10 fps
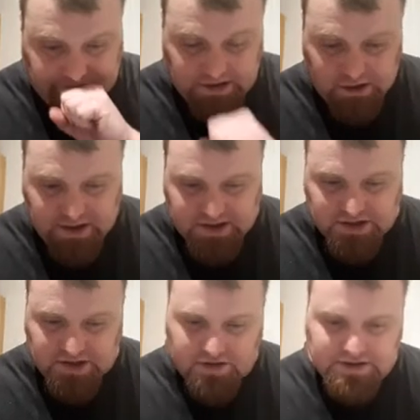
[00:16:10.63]
you get to
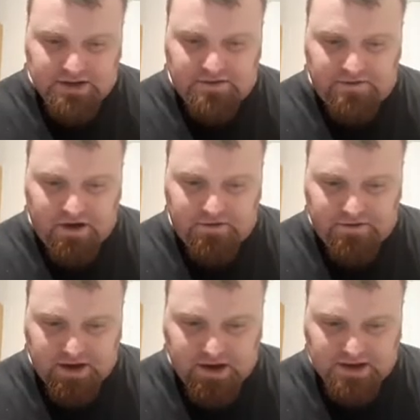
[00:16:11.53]
choose in the fight
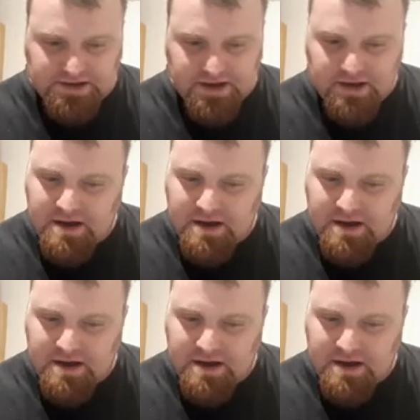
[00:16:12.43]
phase,